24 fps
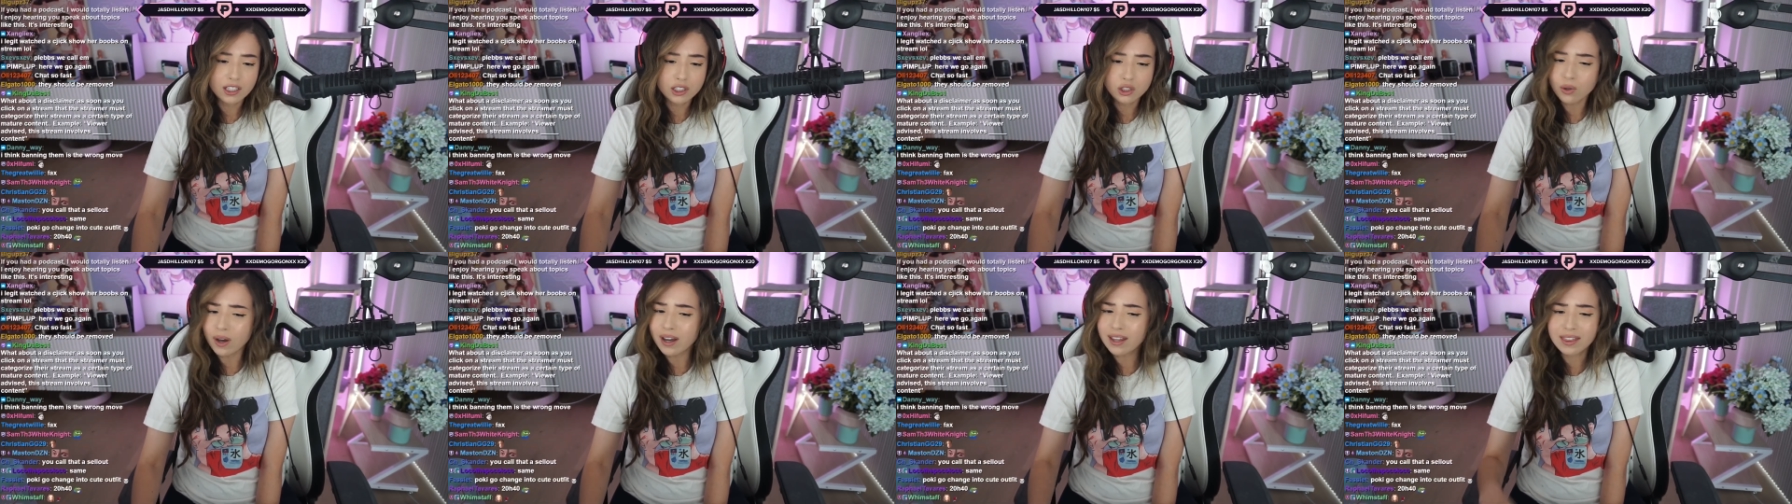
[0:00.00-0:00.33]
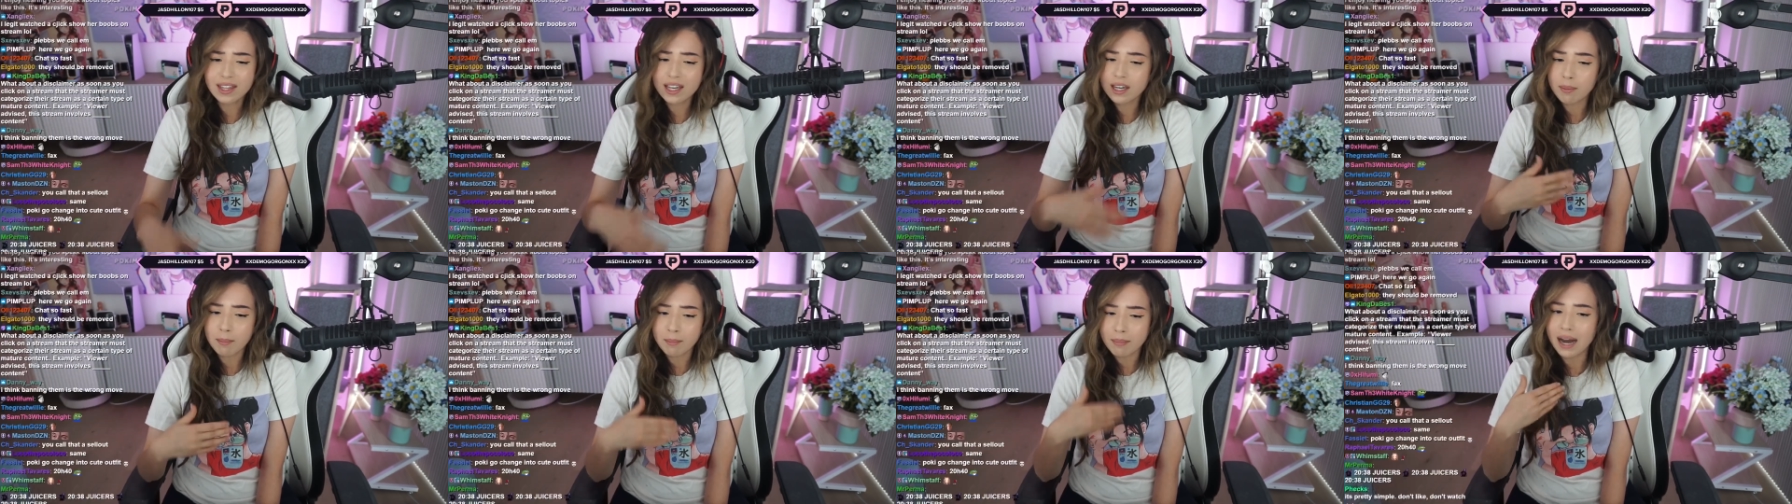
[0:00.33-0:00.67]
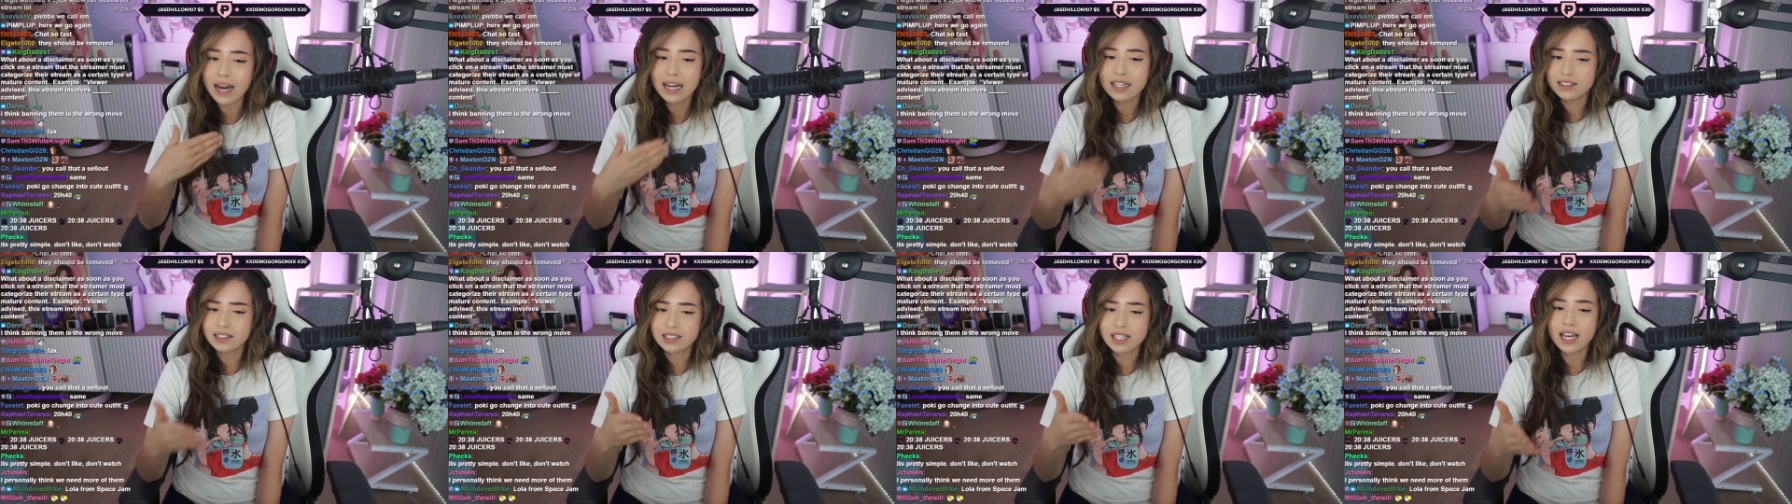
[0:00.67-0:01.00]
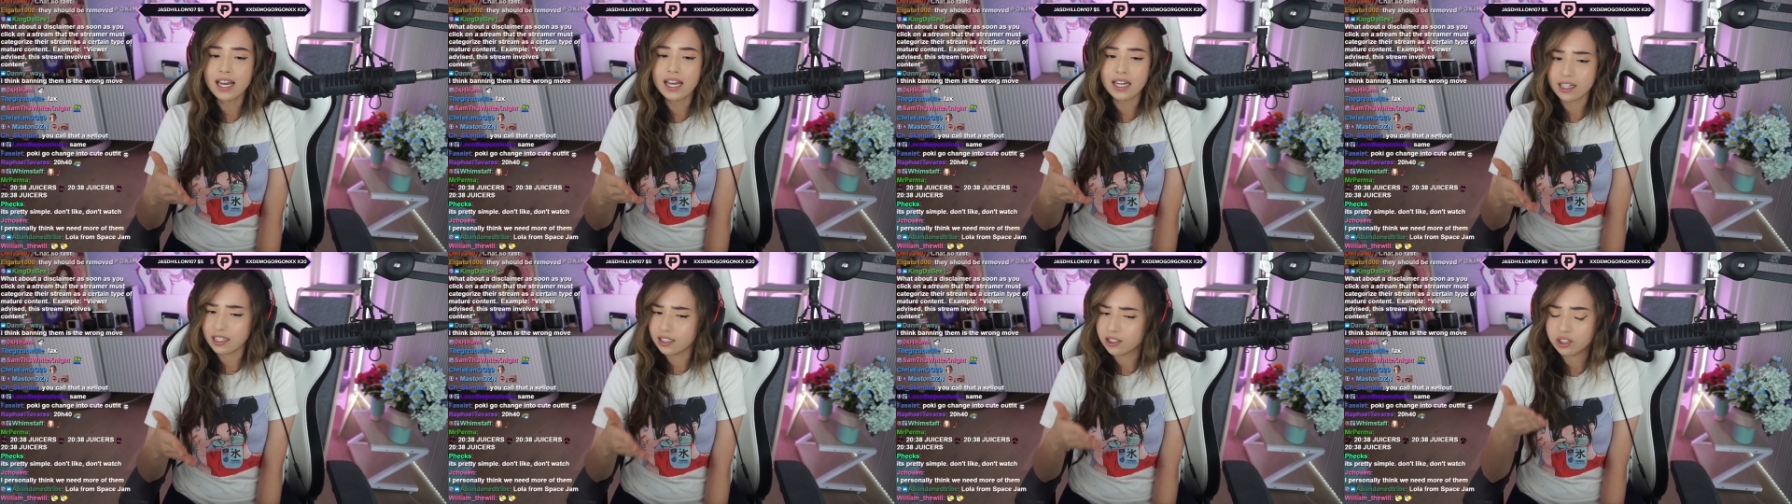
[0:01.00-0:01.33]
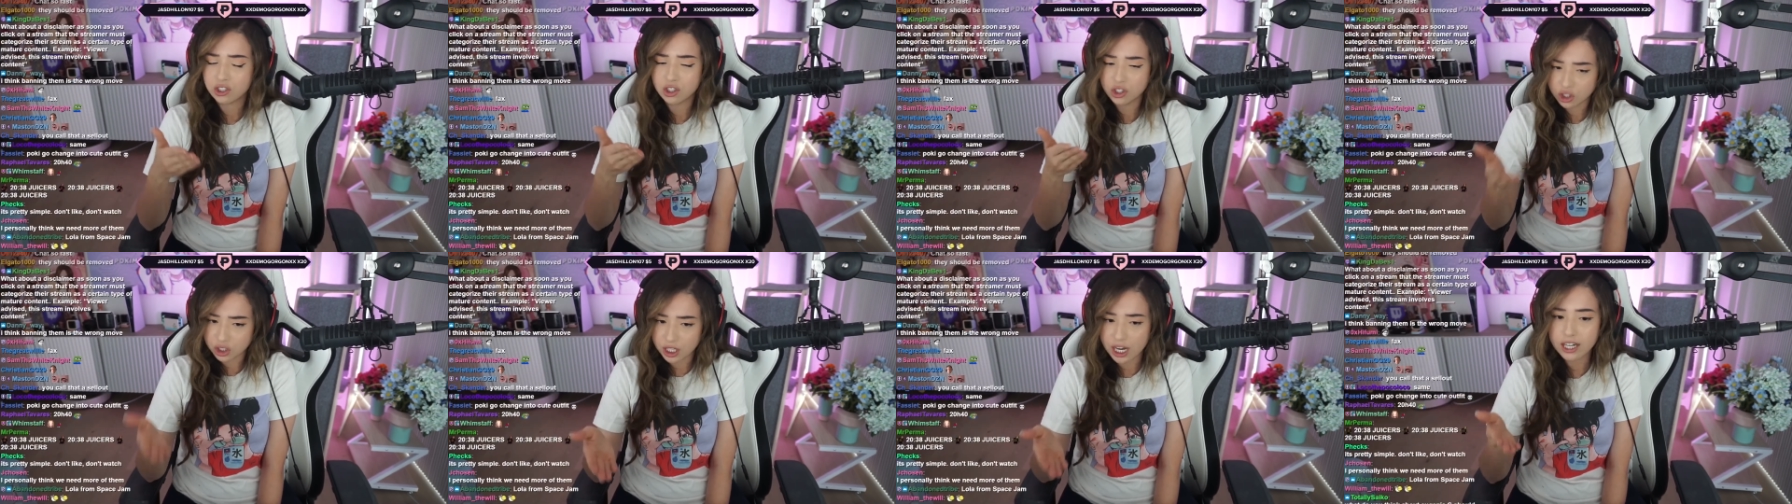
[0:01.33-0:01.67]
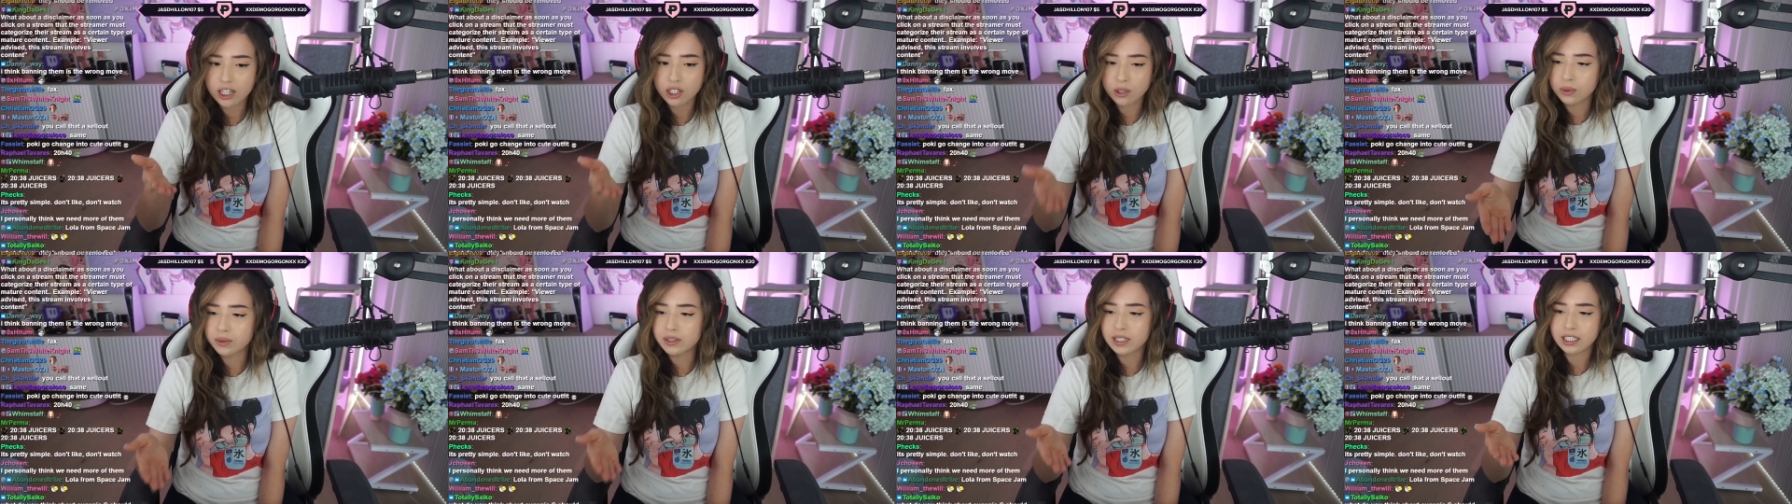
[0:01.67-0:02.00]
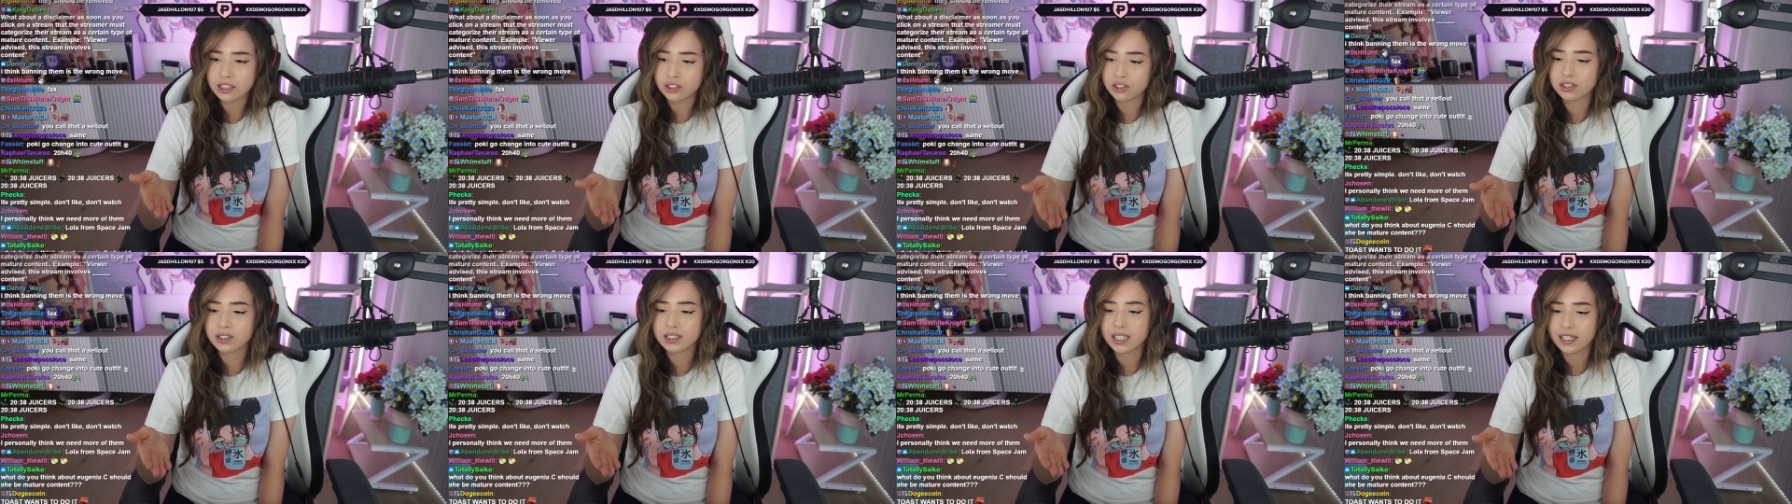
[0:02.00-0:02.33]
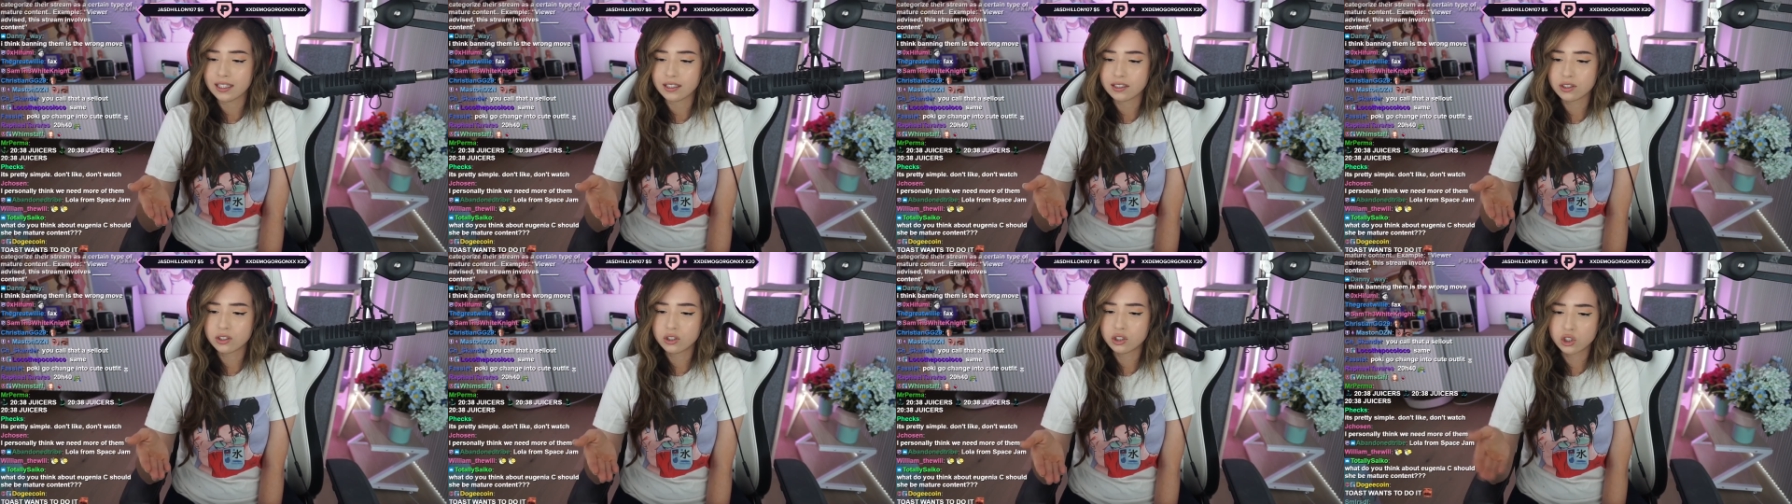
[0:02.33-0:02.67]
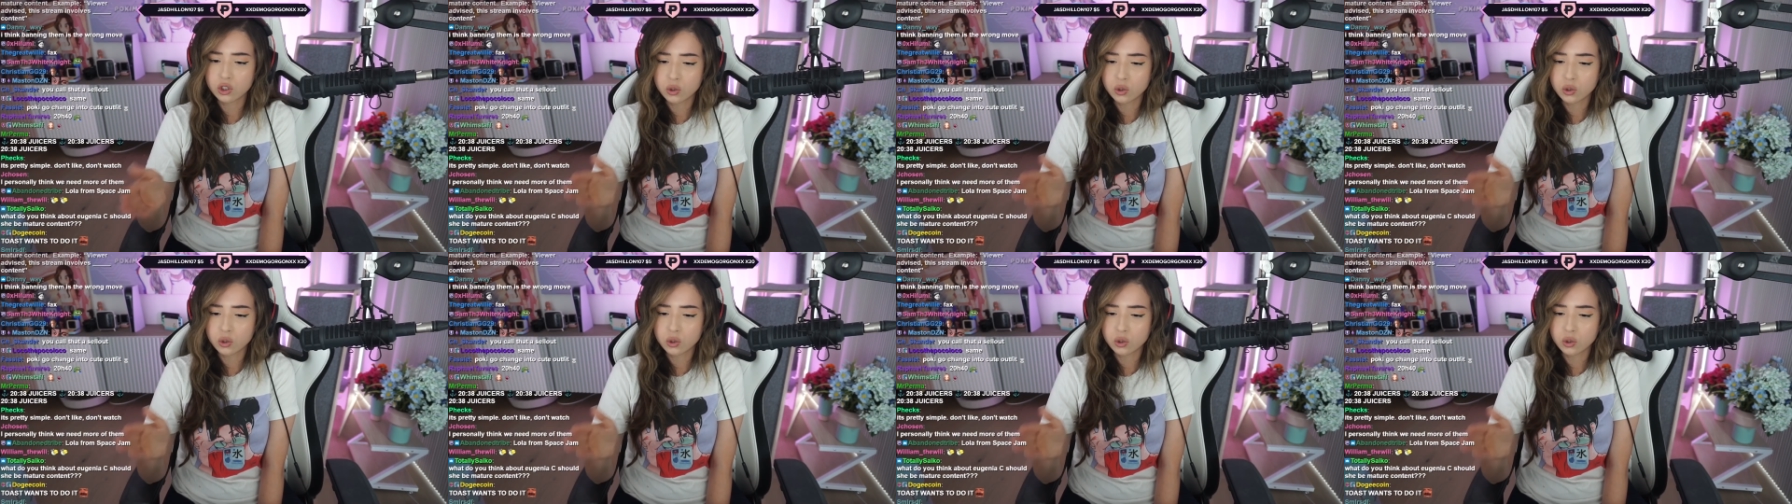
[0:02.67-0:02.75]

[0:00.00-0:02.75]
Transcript: So I think my take is genuinely just like,